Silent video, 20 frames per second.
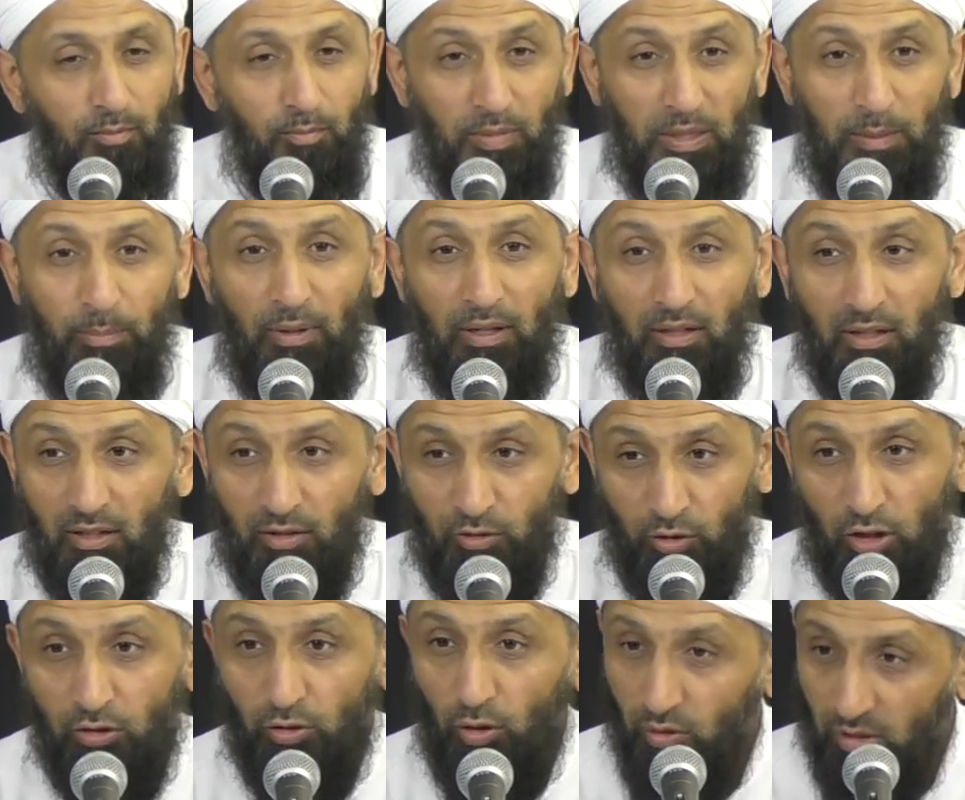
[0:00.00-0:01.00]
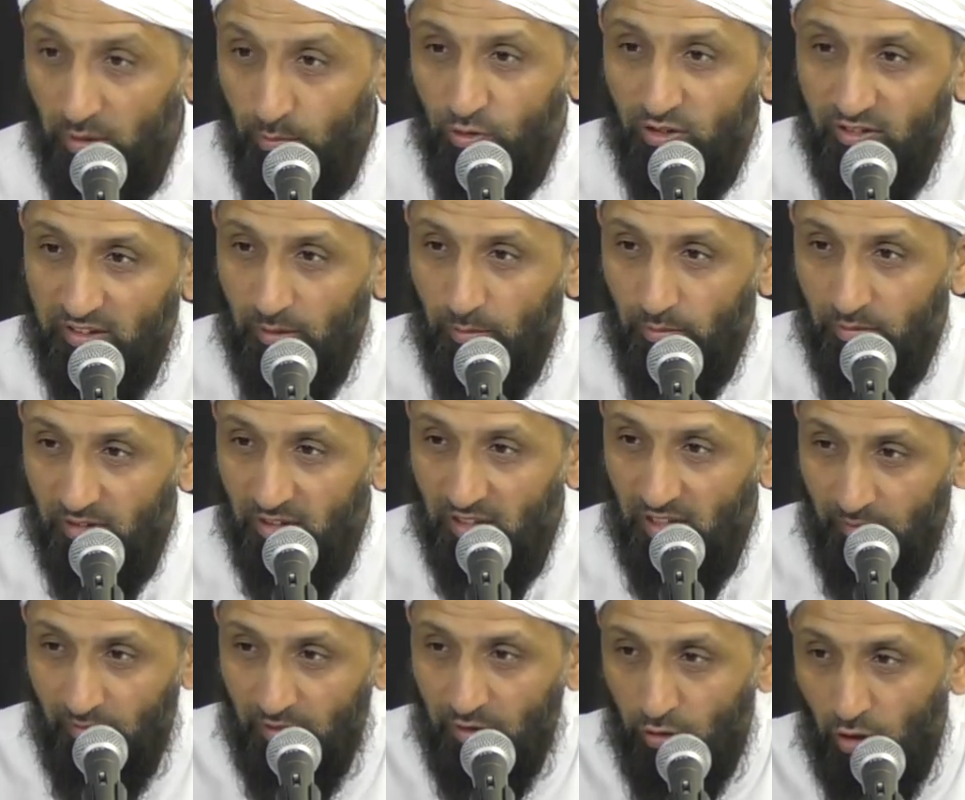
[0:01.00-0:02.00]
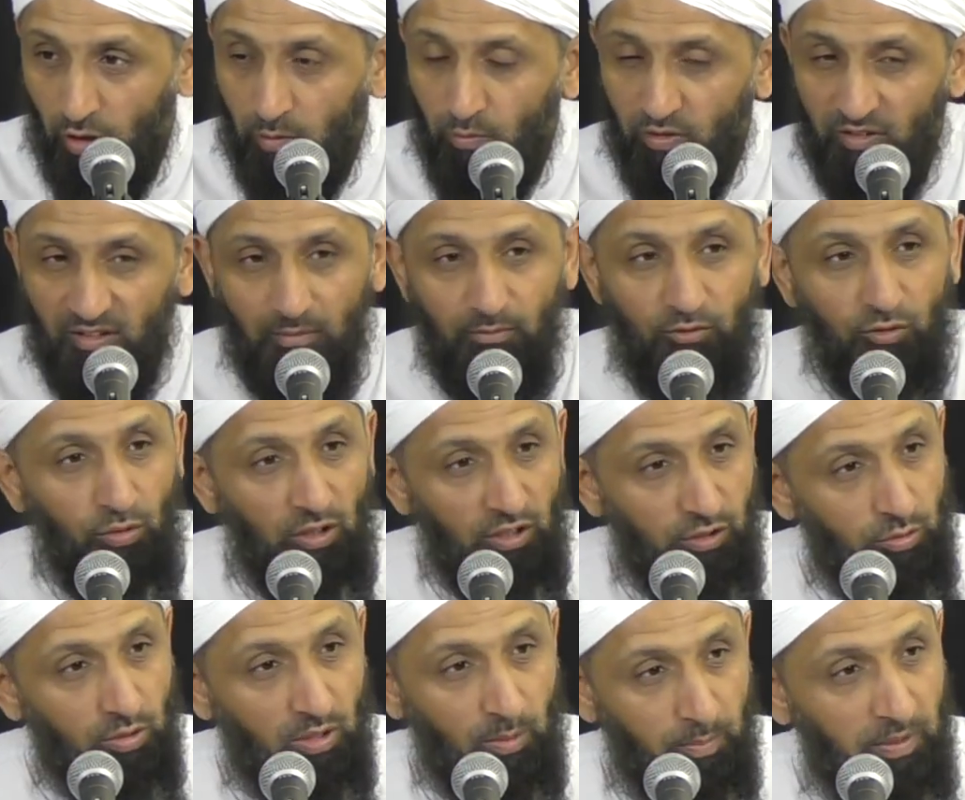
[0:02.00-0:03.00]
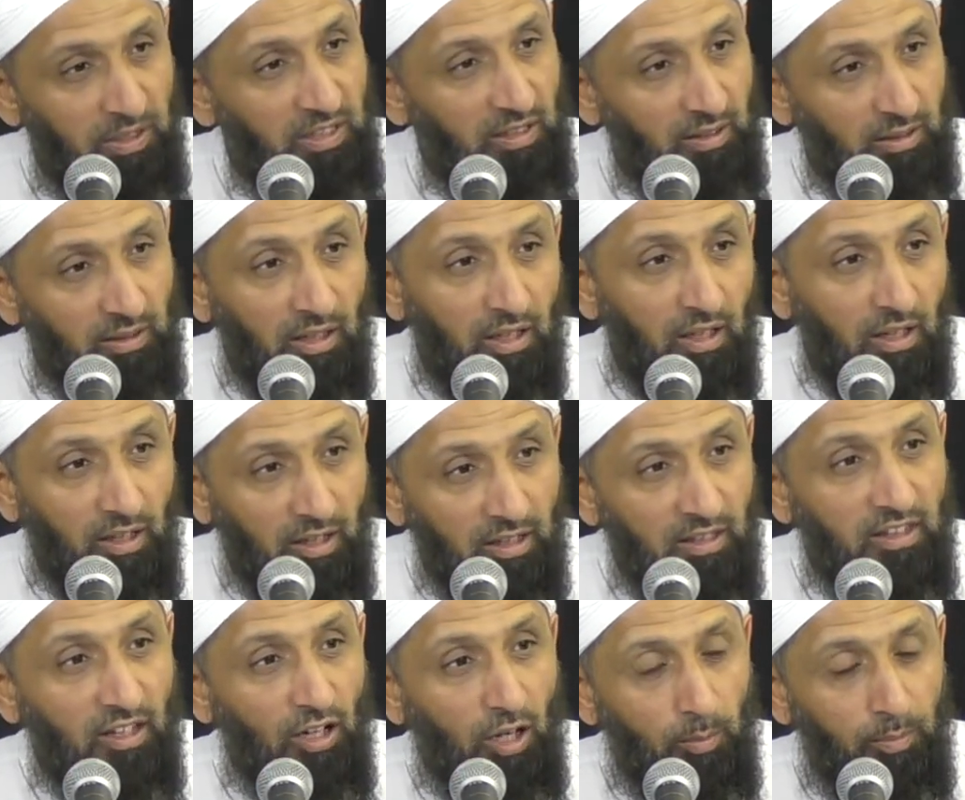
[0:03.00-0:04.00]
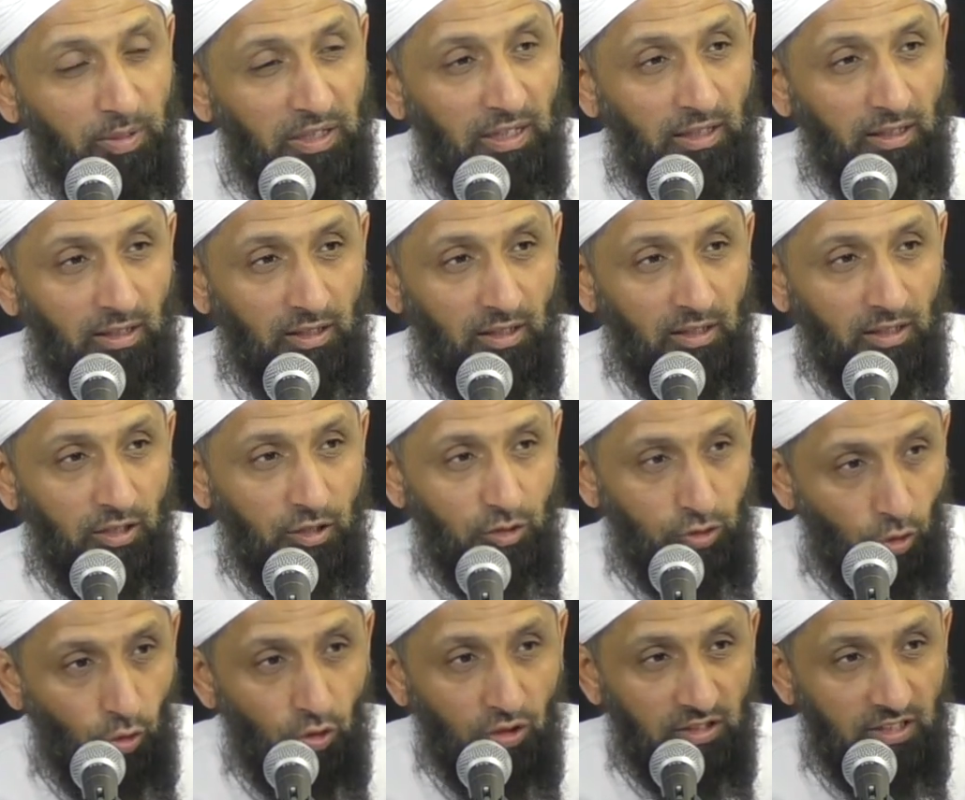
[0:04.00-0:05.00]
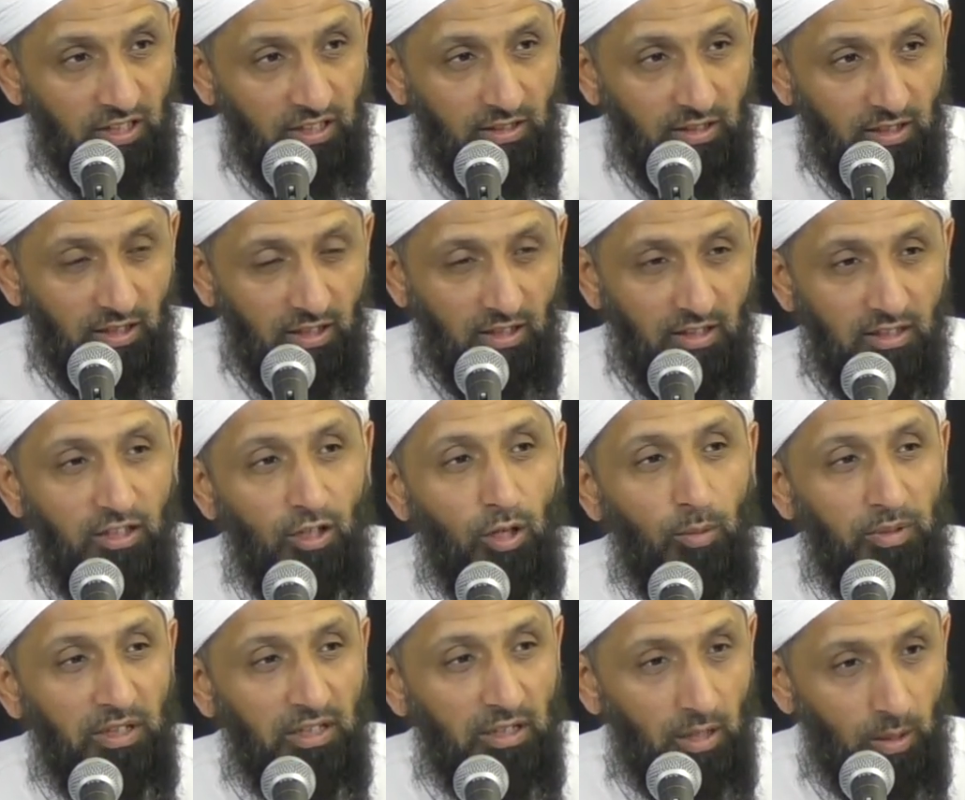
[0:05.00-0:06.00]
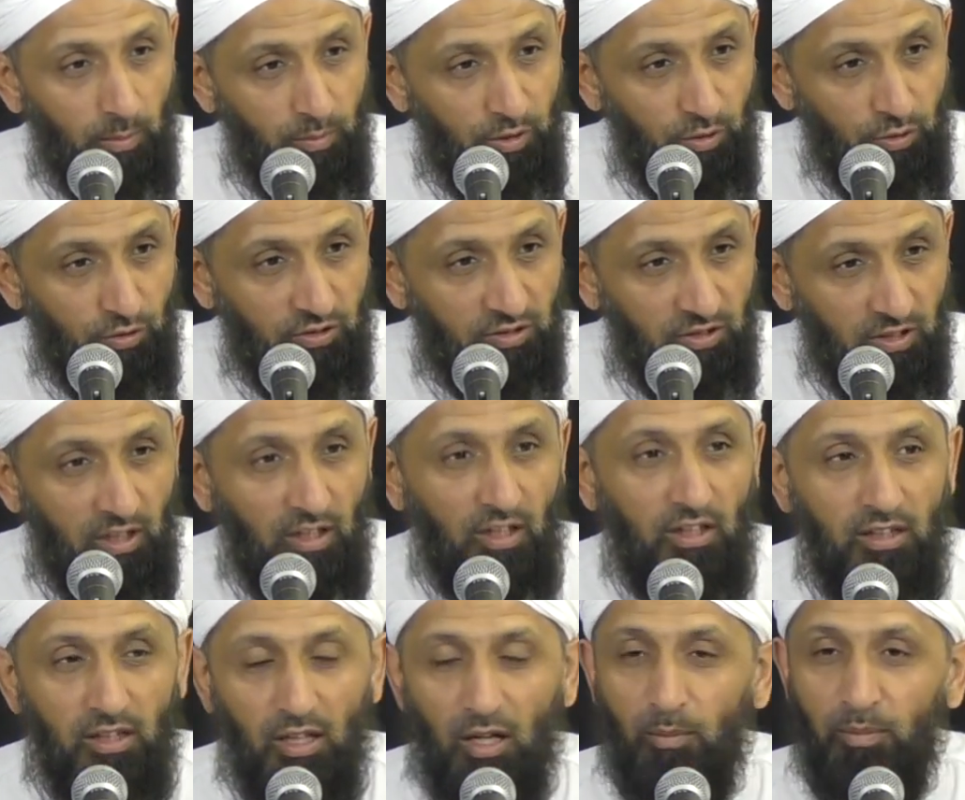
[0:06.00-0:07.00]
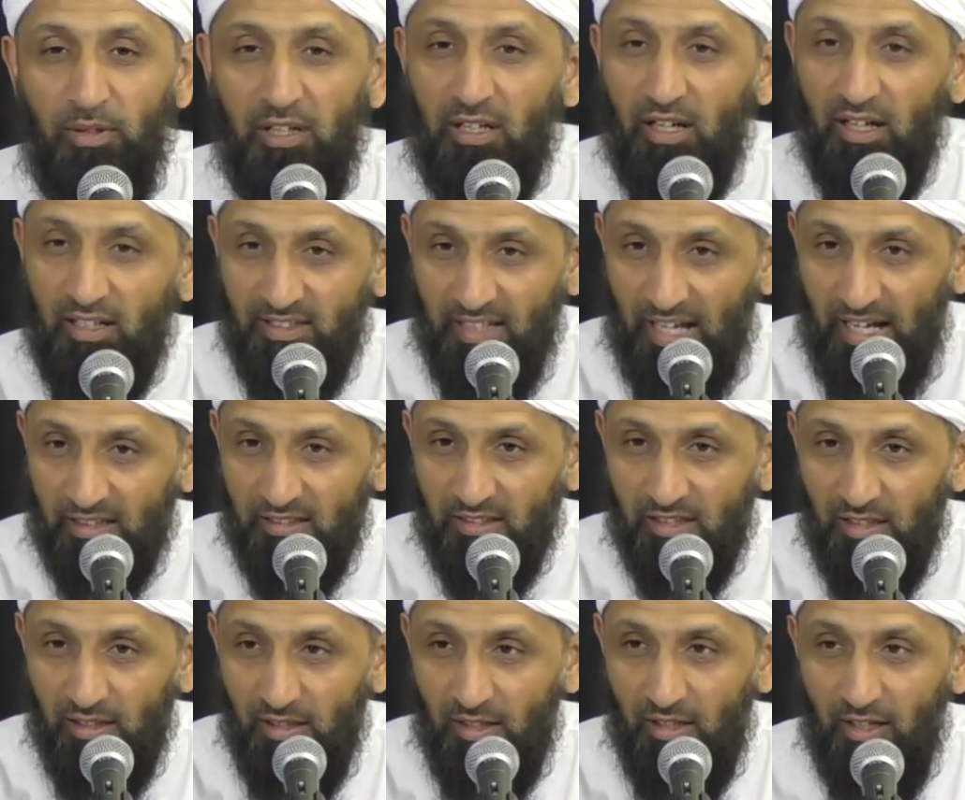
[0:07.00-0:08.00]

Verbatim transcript: People, not only Muslims, even non-Muslims who are European, they are being taunted, they are being abused, they are being attacked.